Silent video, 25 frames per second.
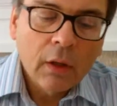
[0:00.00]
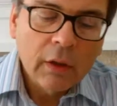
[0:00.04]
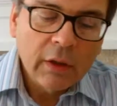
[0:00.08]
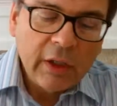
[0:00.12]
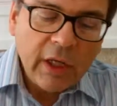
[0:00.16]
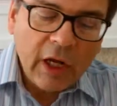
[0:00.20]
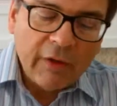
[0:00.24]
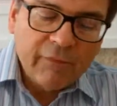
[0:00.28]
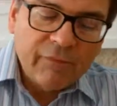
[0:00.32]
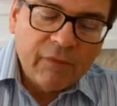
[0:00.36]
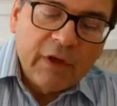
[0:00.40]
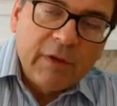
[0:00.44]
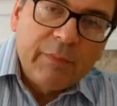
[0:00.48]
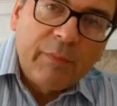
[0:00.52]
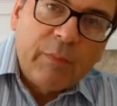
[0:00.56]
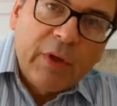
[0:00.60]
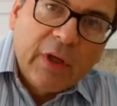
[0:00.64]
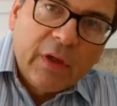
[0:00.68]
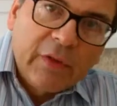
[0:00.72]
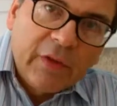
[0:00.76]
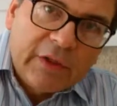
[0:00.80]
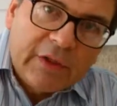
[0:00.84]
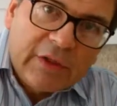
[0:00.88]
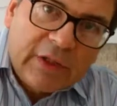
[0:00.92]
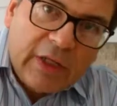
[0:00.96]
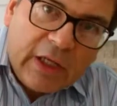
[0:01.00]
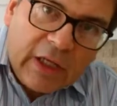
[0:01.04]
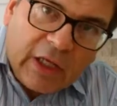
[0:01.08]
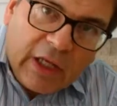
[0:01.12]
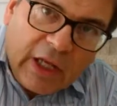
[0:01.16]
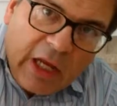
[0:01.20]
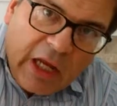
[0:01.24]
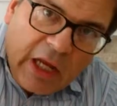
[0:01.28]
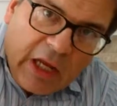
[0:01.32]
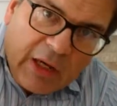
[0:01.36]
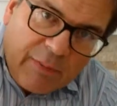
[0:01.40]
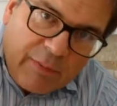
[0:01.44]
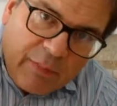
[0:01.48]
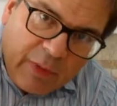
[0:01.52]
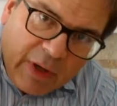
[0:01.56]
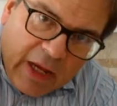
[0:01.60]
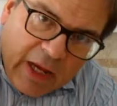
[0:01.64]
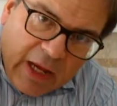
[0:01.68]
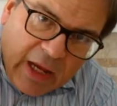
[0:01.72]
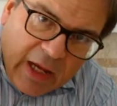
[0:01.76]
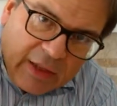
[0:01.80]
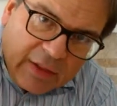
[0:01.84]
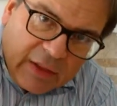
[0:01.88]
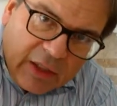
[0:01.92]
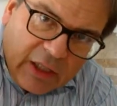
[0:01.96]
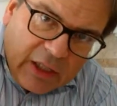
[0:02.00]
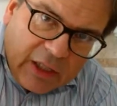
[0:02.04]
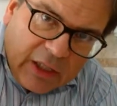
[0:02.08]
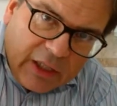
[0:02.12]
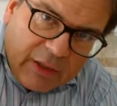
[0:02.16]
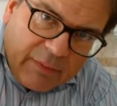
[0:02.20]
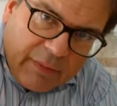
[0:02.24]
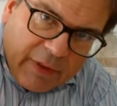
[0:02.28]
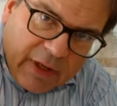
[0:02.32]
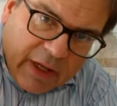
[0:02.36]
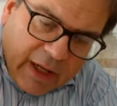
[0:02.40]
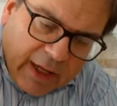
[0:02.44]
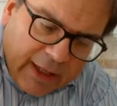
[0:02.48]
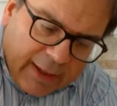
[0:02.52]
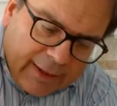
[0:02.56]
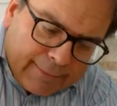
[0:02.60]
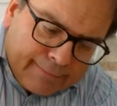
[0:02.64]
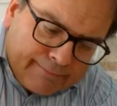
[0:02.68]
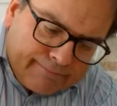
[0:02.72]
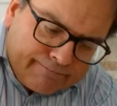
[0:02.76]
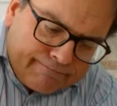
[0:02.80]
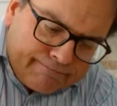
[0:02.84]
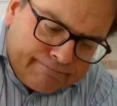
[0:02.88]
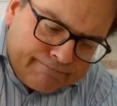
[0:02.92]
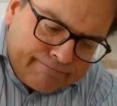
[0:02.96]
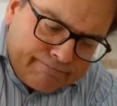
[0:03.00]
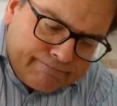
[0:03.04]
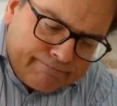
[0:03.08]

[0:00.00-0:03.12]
Carefully peel the can back, the lid back.